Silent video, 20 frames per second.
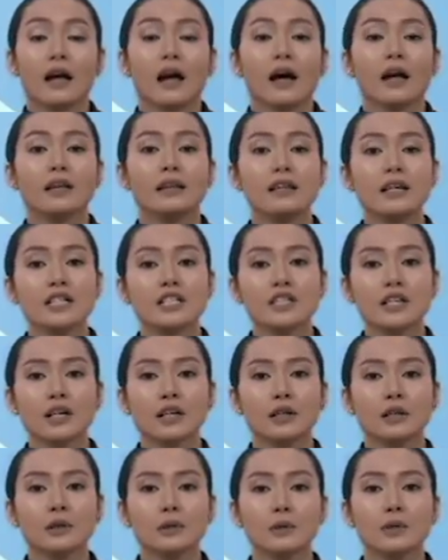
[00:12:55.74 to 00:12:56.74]
This
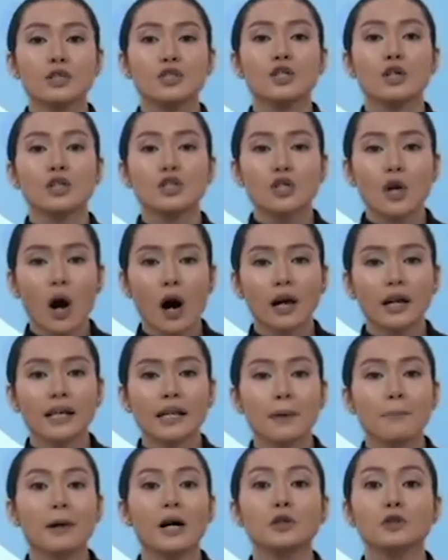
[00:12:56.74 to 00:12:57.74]
includes
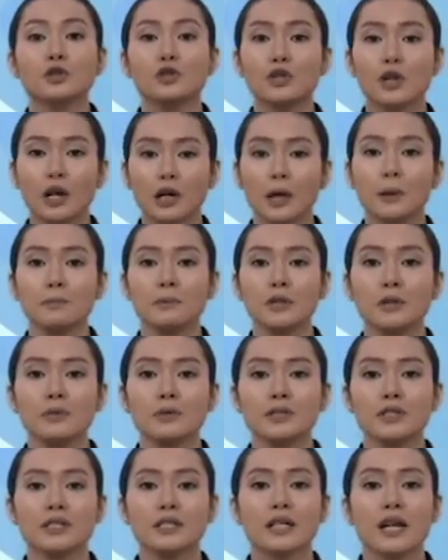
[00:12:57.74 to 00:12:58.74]
talking about drug
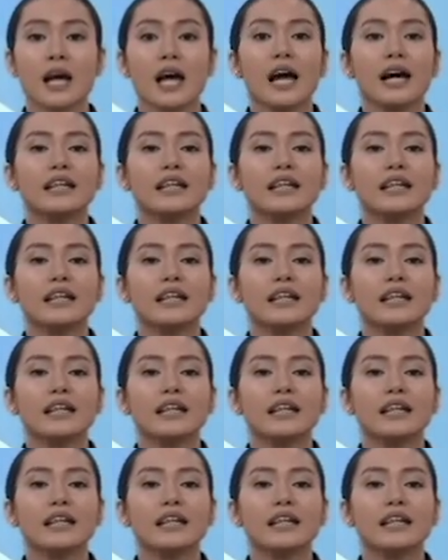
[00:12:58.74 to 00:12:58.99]
abuse,